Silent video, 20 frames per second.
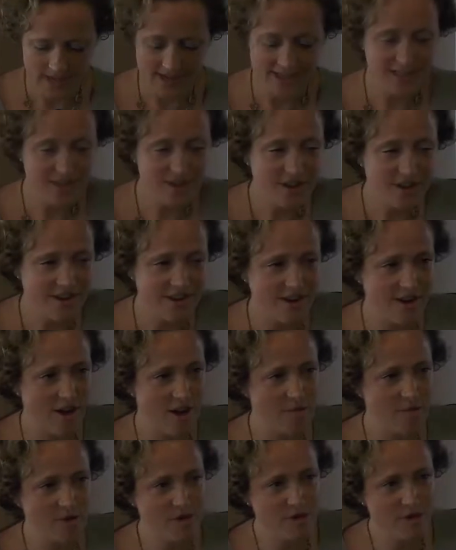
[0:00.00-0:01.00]
I taught at
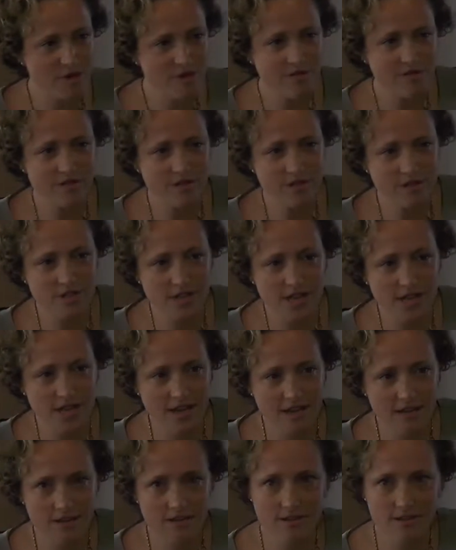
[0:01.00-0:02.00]
Auburn
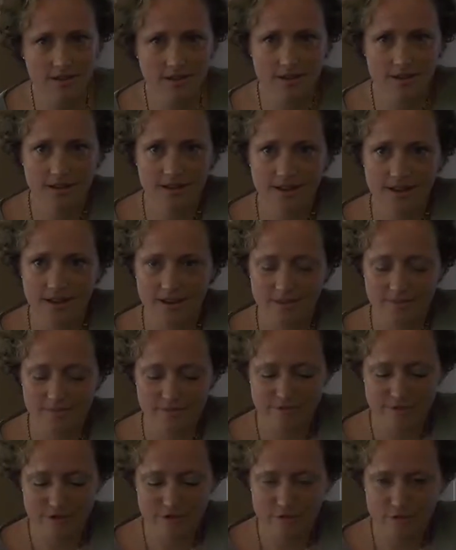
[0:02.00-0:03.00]
University
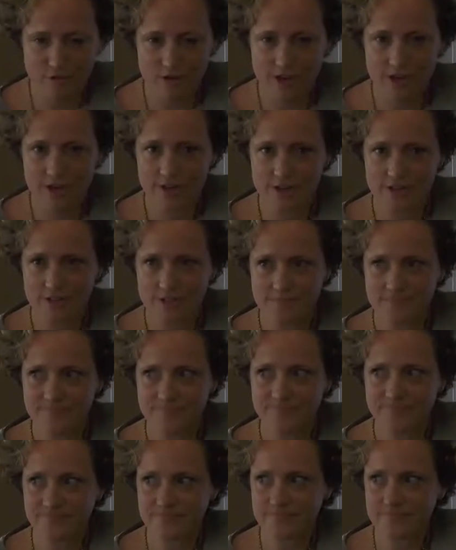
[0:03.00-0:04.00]
for 4 years,
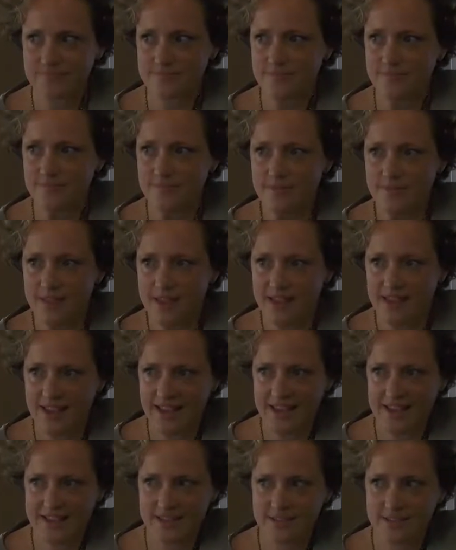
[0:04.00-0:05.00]

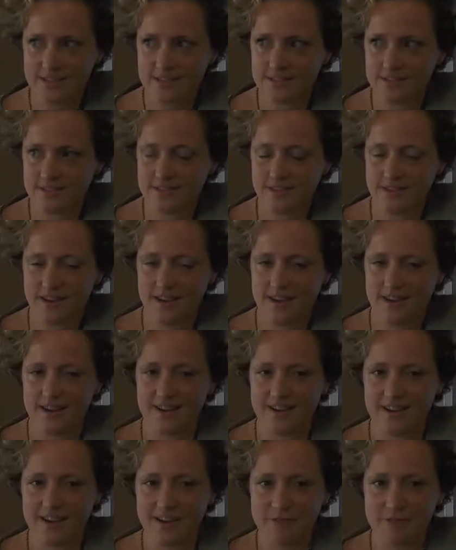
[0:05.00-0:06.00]
and
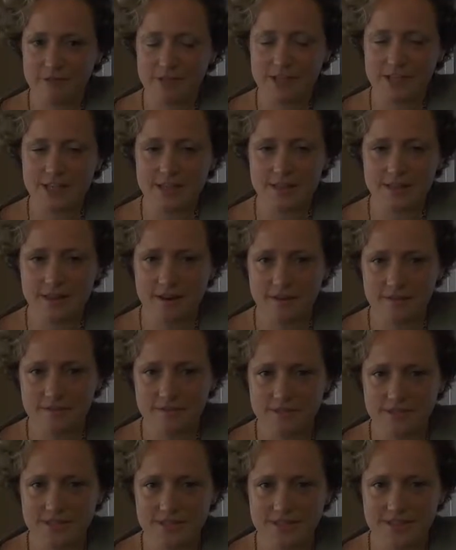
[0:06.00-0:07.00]
I really
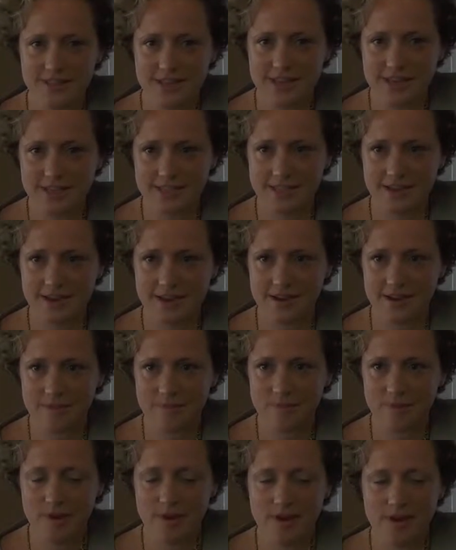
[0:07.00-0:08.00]
loved that
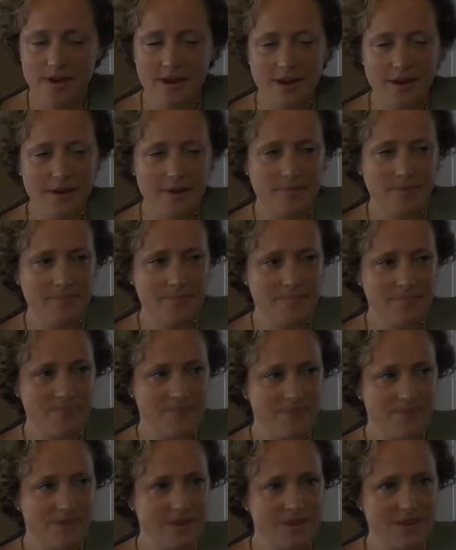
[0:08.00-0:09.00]
time.
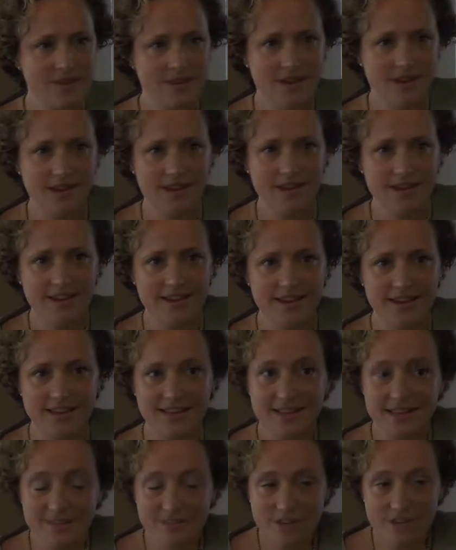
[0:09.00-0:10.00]
I
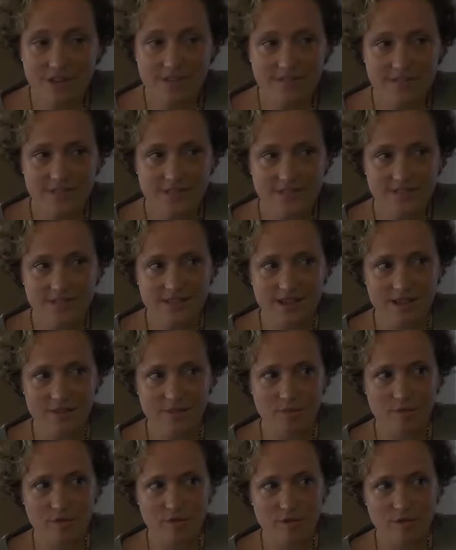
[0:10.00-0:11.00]
had never lived in the
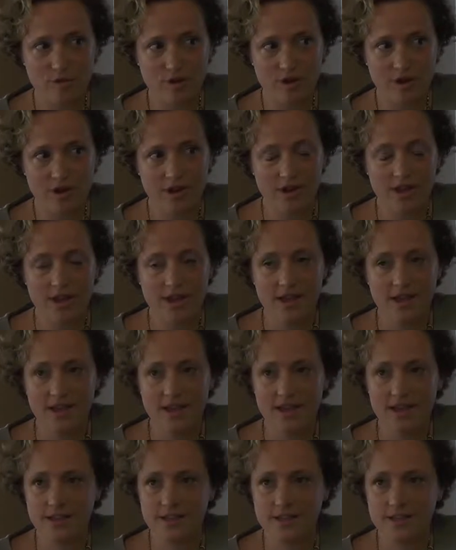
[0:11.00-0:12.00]
South before,
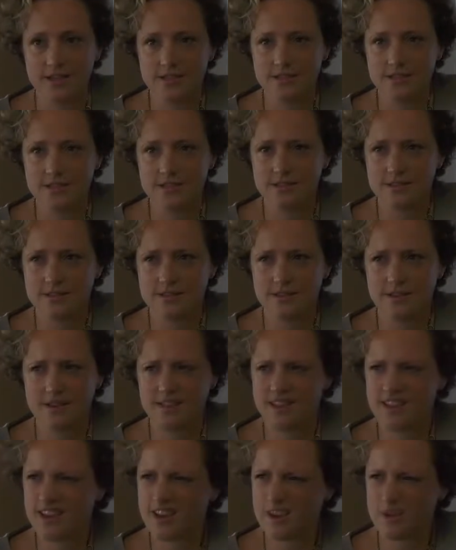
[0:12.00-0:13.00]
and I
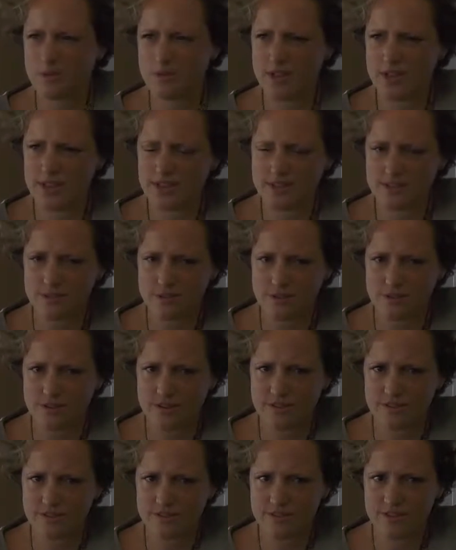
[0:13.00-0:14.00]
think I only had sort
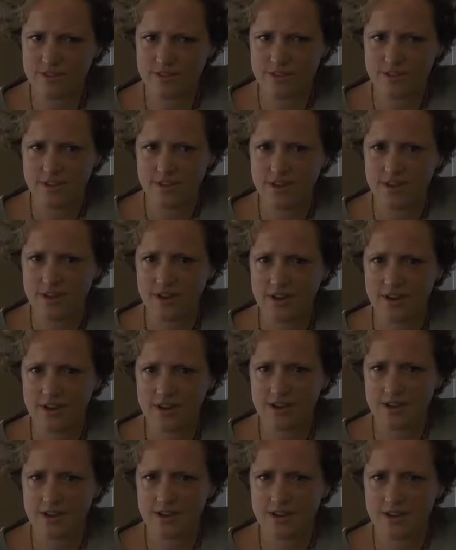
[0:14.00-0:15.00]
of
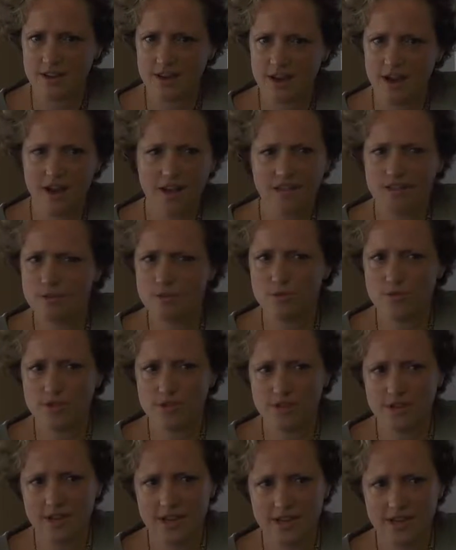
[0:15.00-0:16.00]

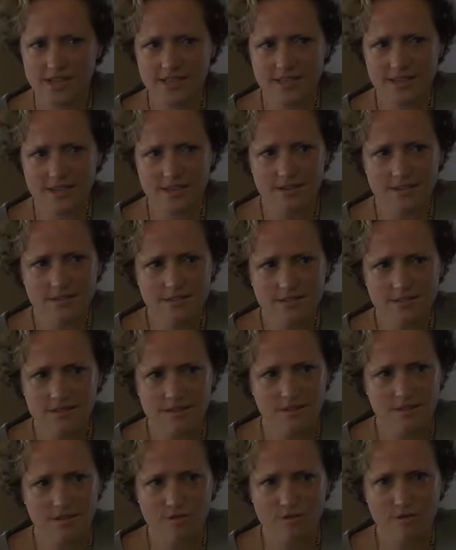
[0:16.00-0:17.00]
Hollywood ideas
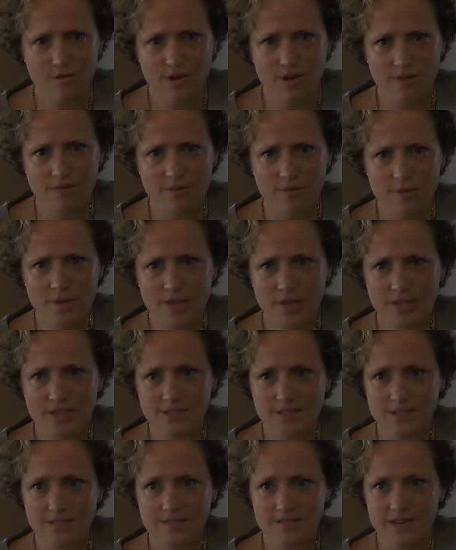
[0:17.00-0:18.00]
of what it would be like
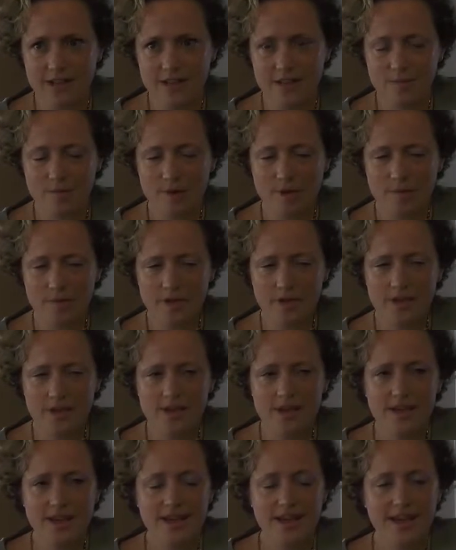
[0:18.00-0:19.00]
to live in Alabama,
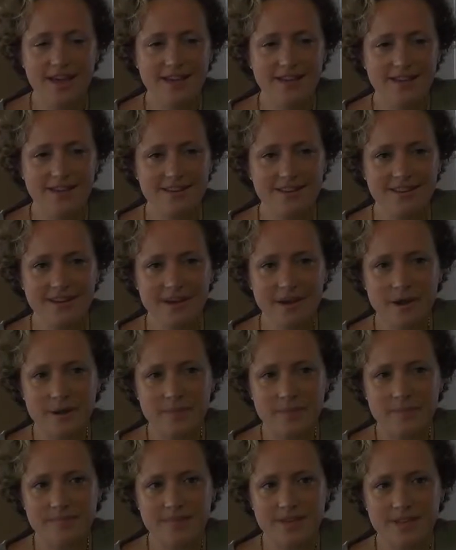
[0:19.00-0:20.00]
and
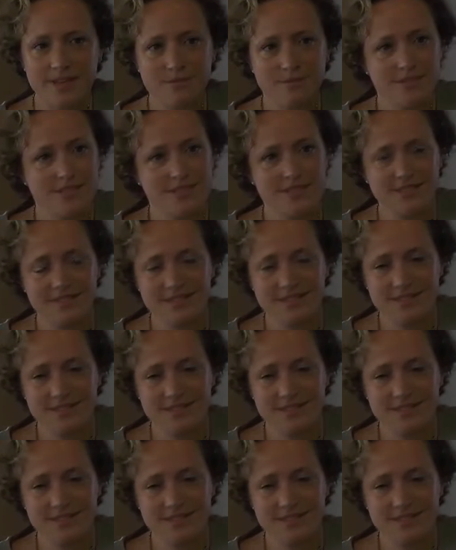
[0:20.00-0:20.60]
it was